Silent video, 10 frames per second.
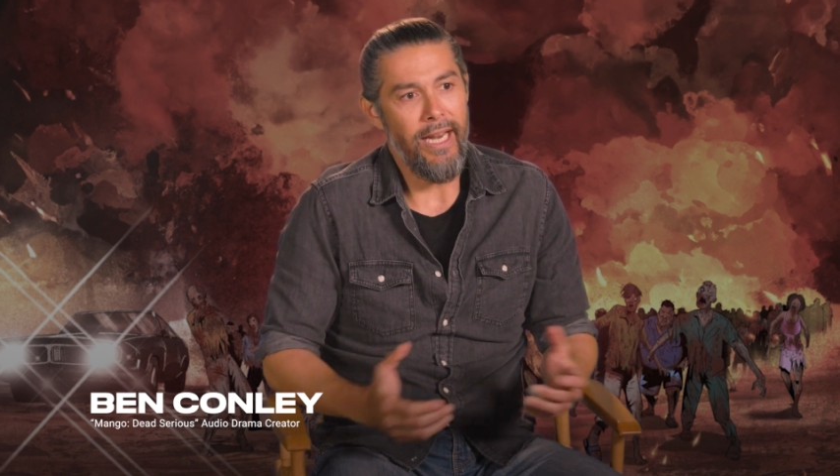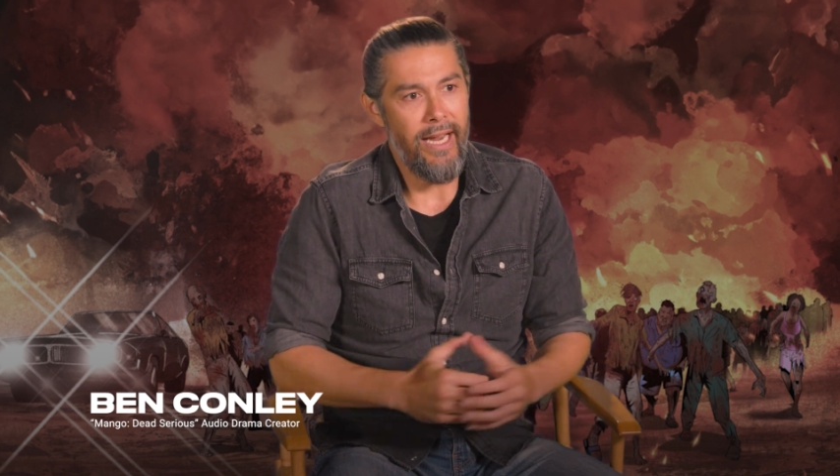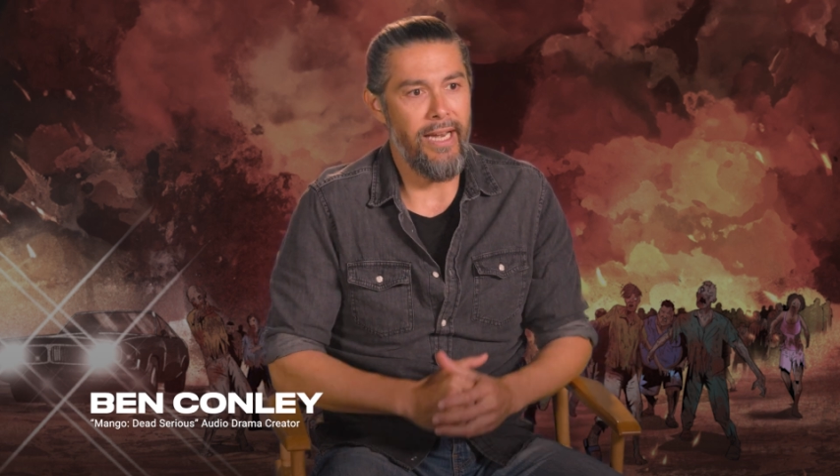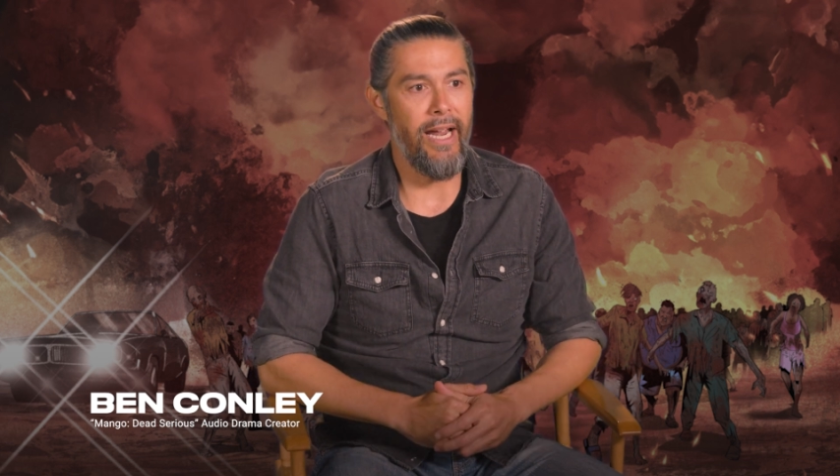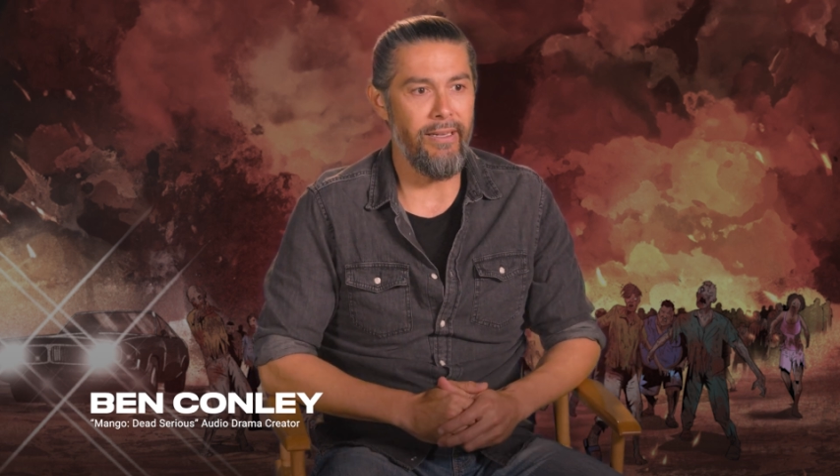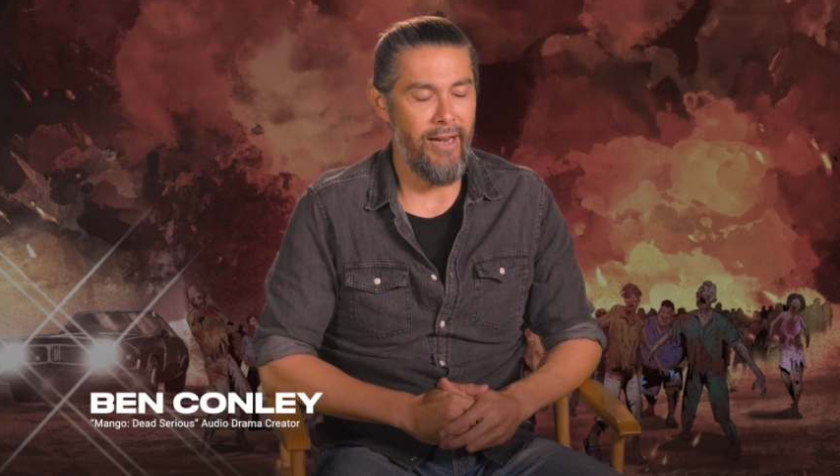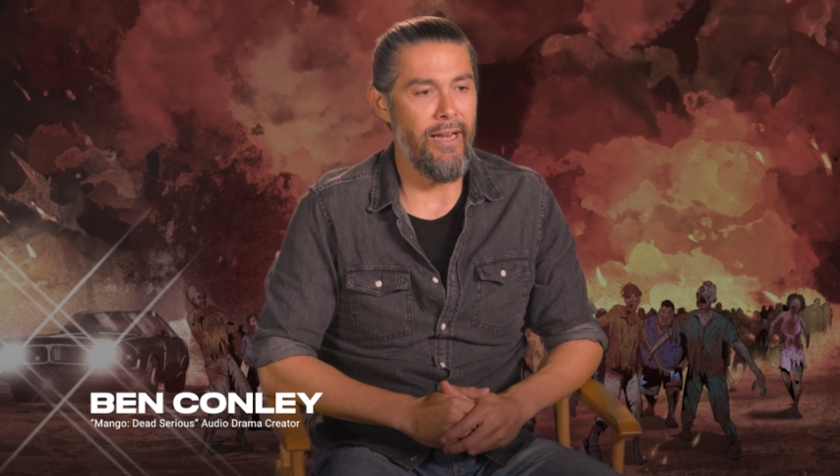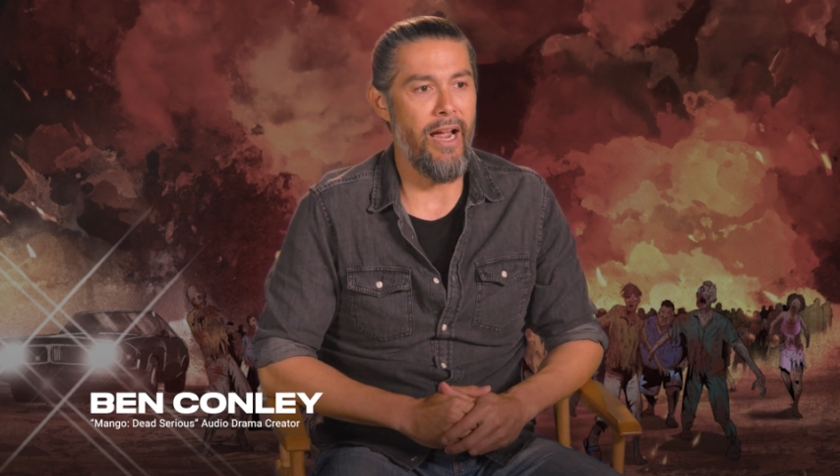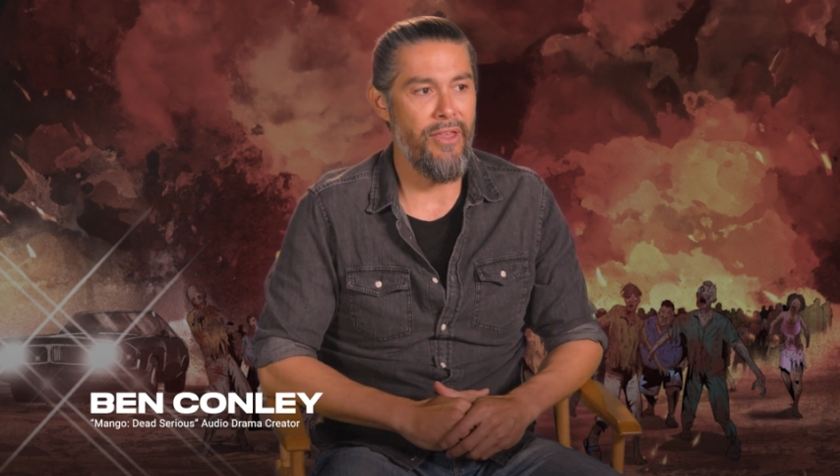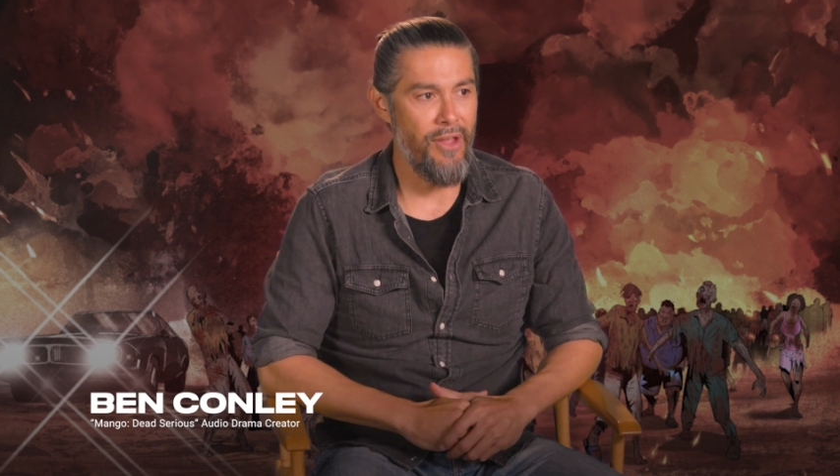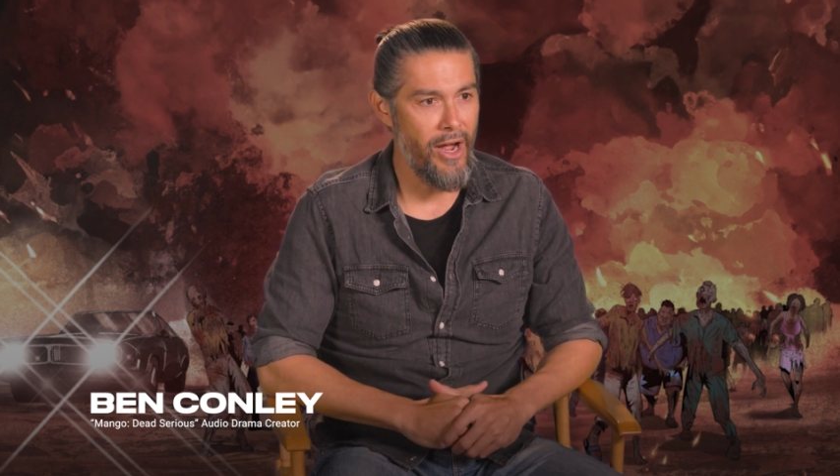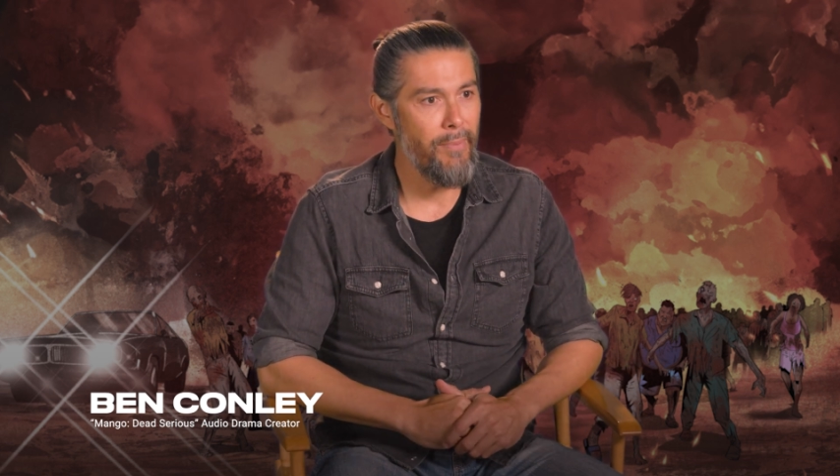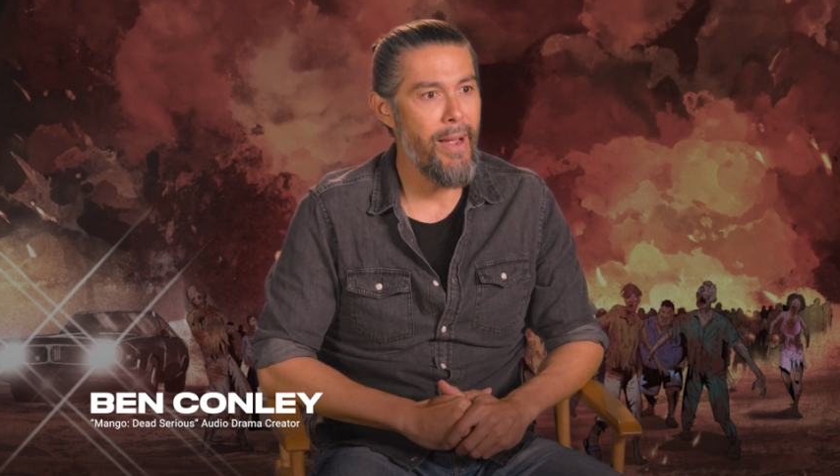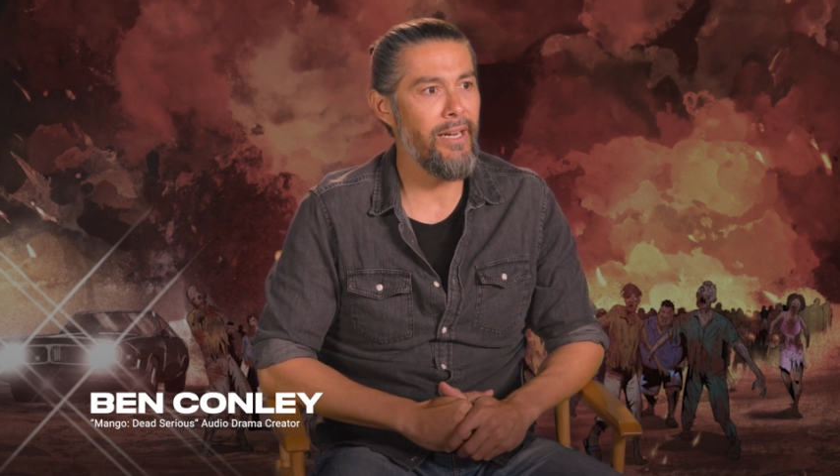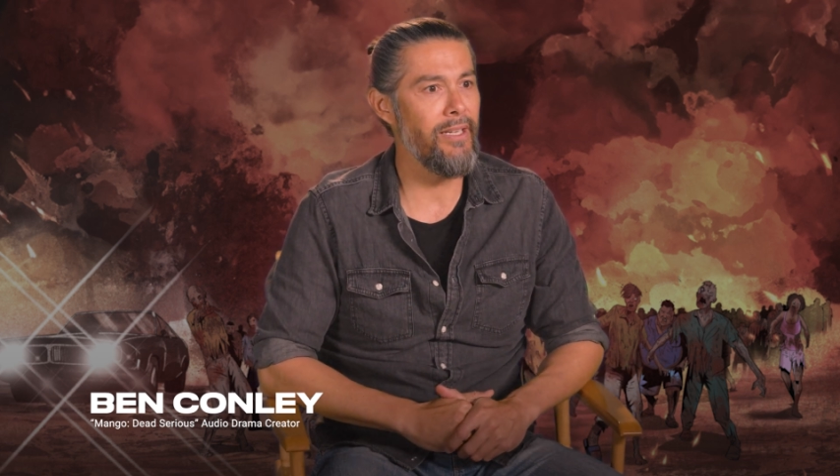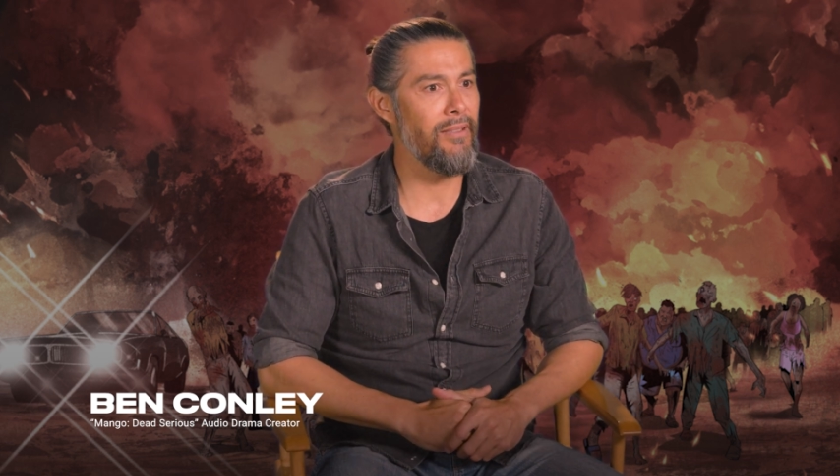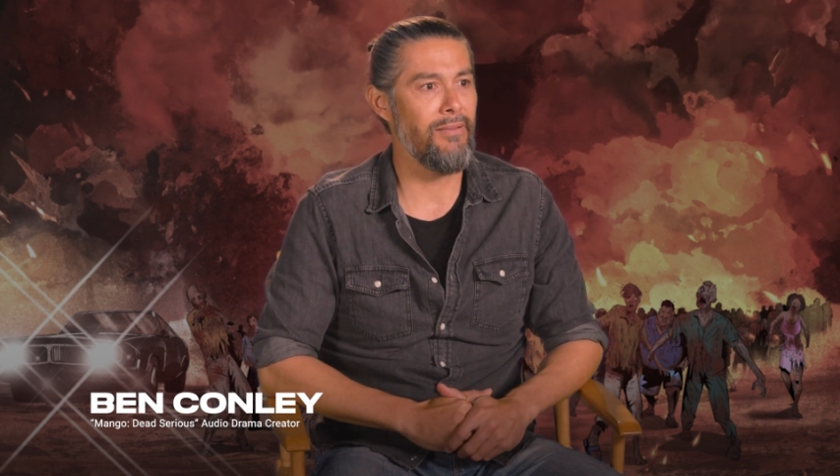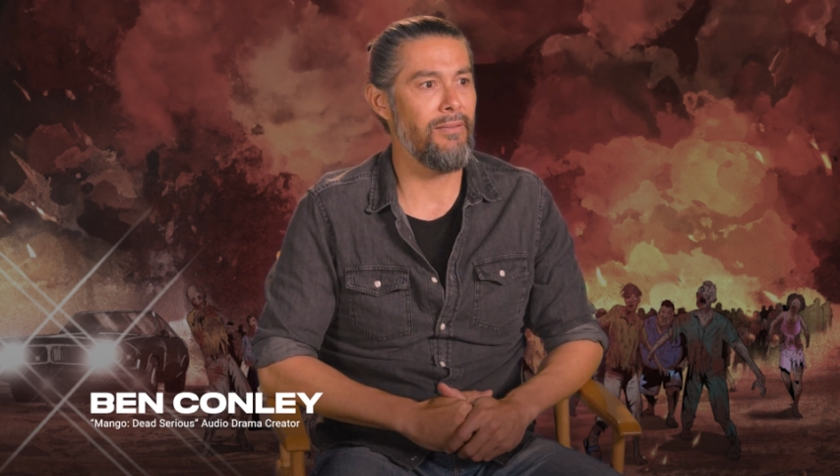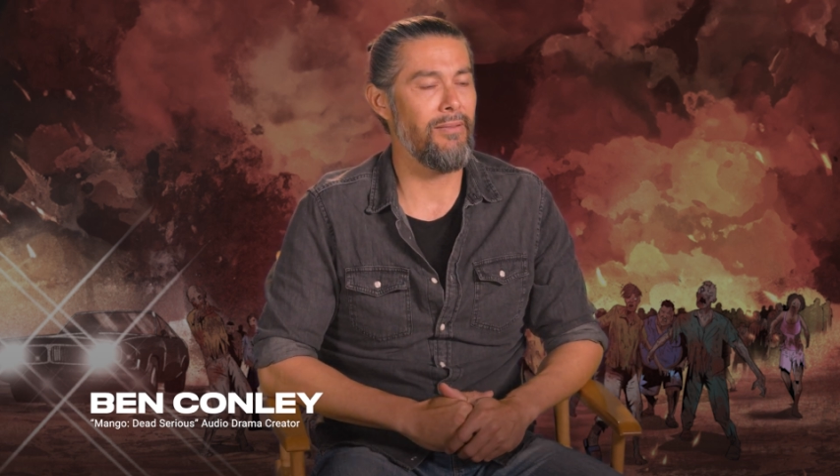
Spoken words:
I thought about it